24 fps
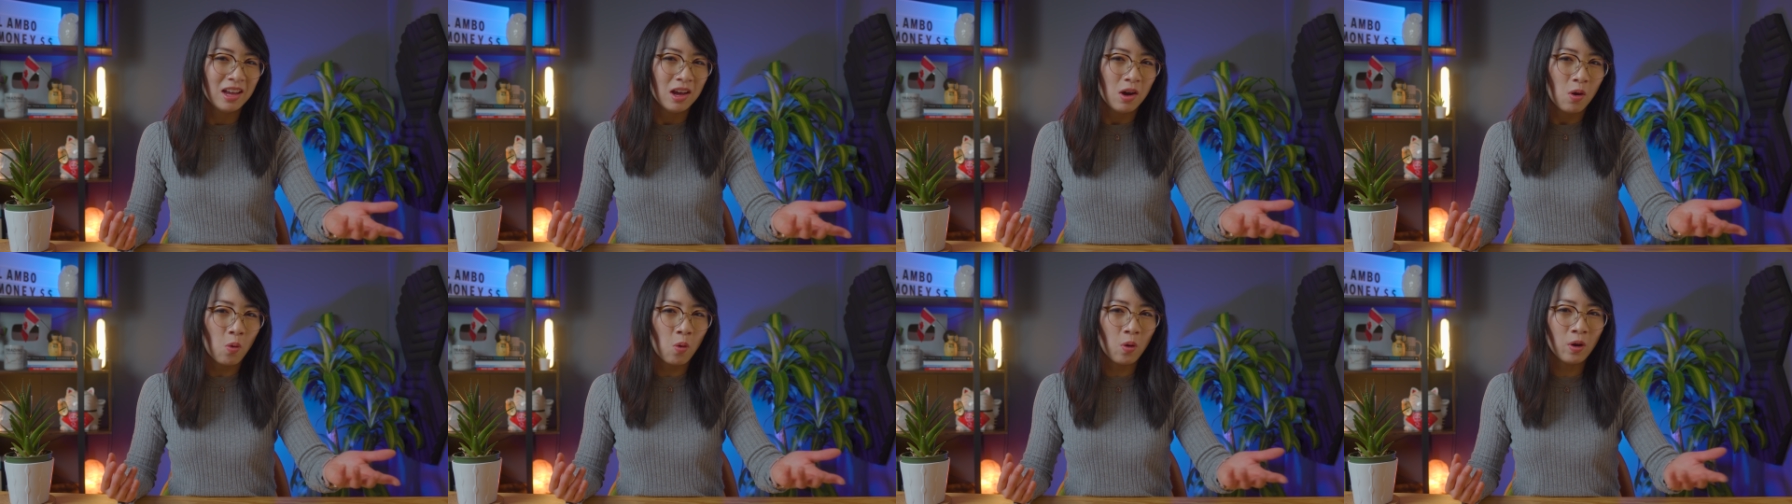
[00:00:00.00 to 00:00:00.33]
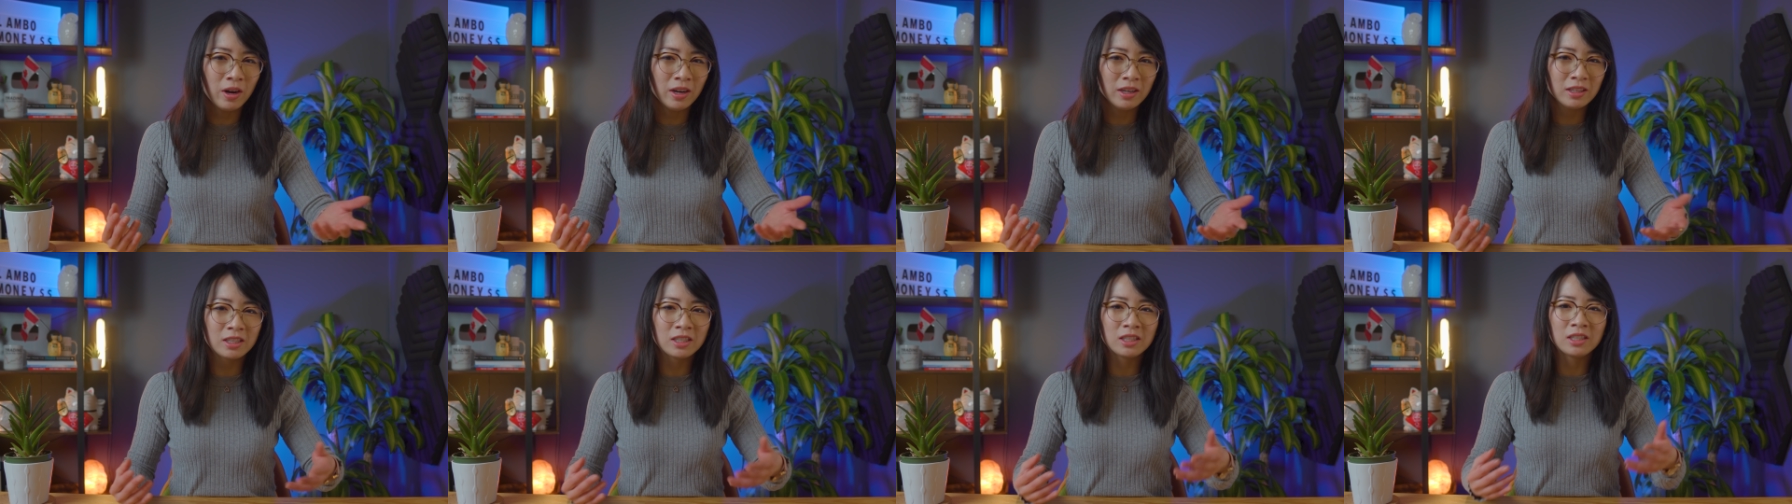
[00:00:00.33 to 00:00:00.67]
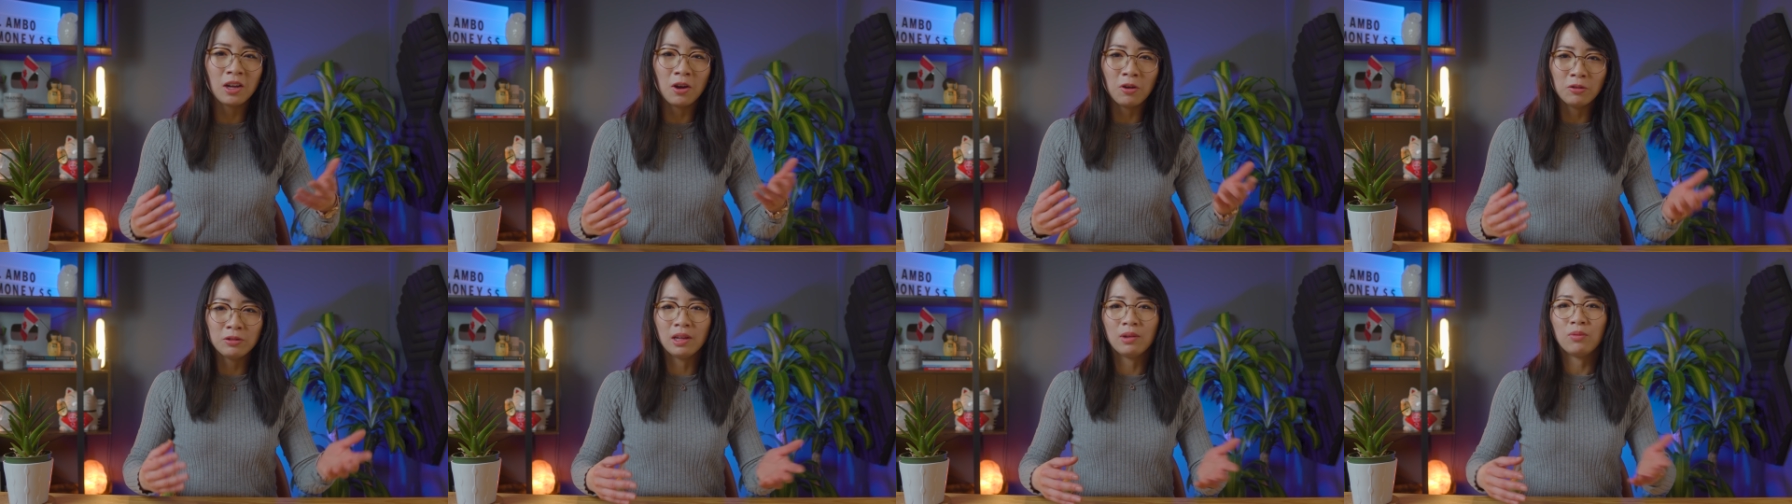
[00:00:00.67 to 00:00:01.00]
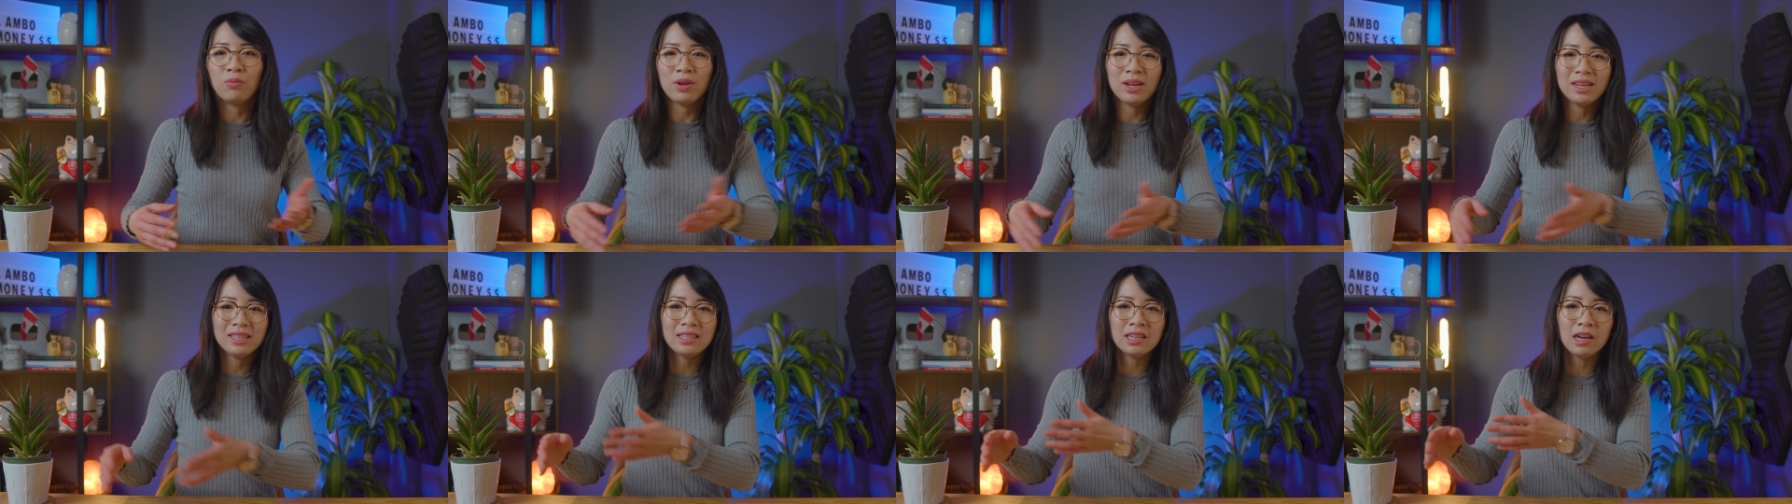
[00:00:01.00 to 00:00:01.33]
Or so the
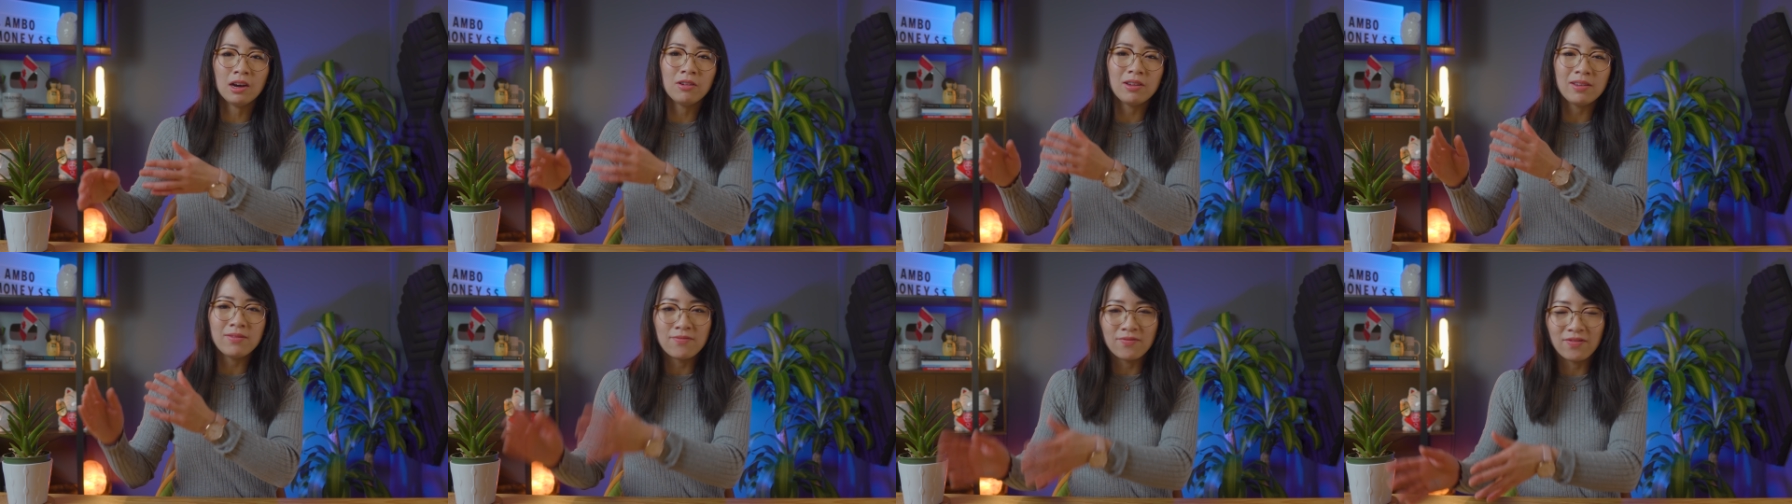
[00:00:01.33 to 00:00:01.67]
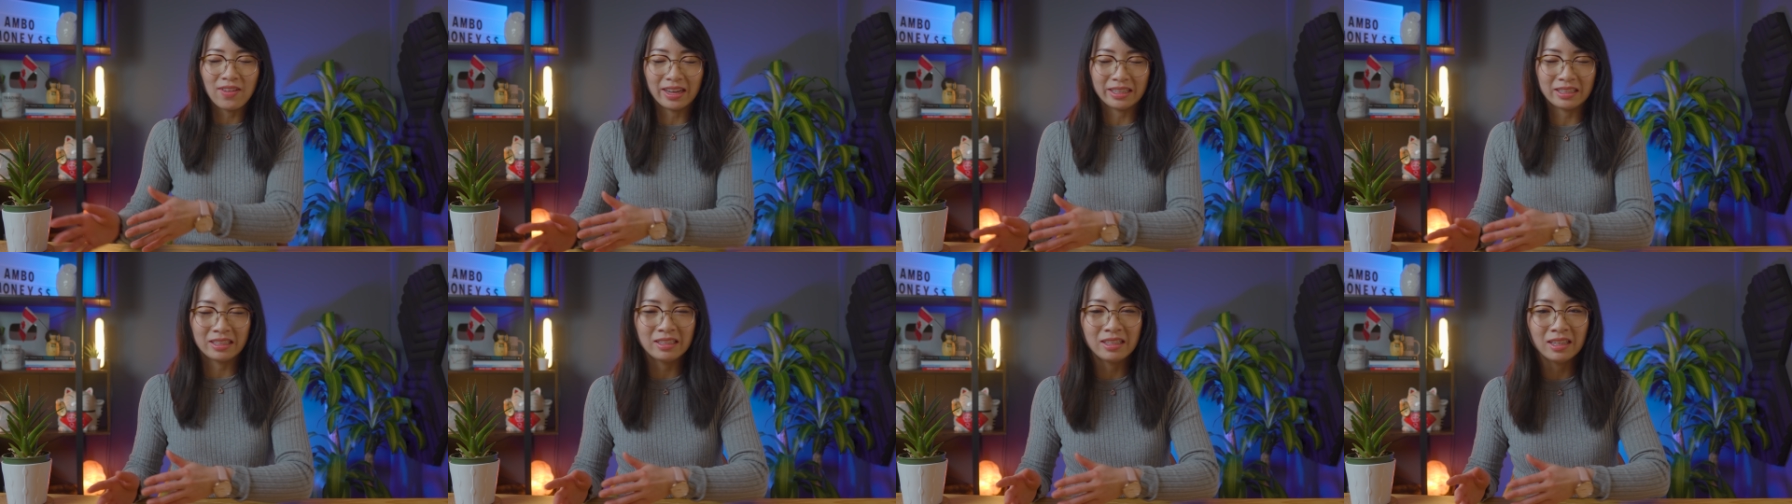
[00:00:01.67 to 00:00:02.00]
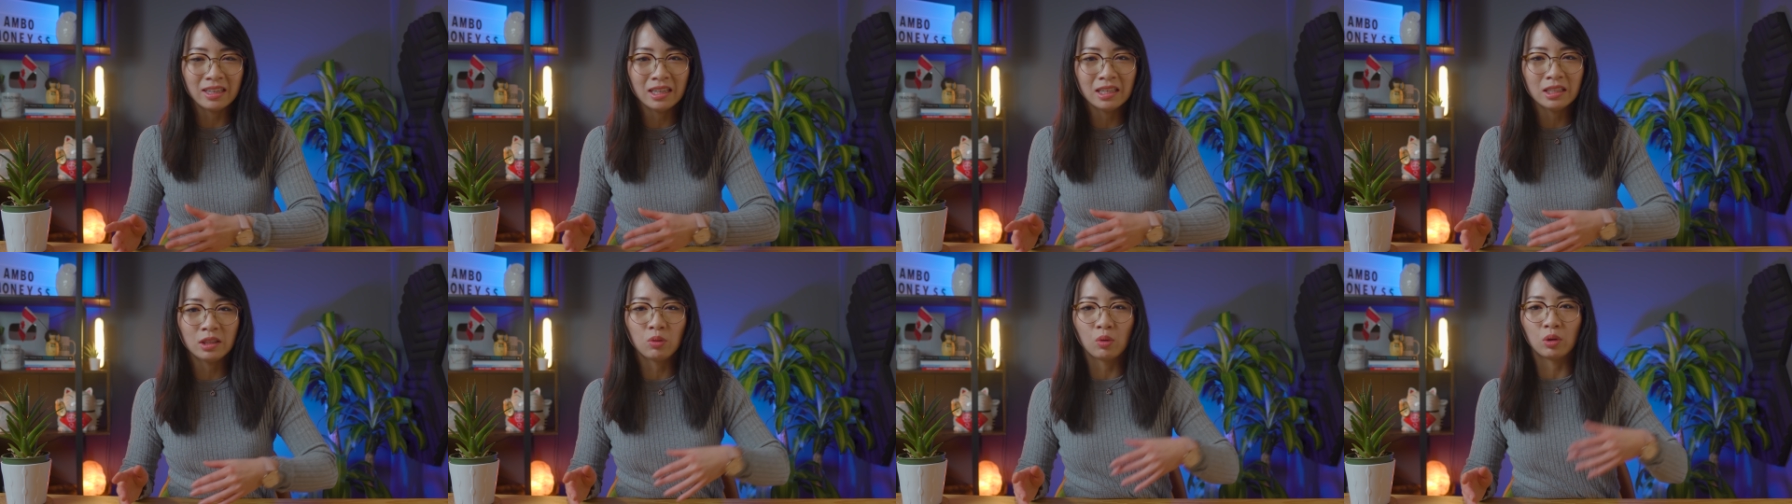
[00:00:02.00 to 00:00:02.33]
retail investors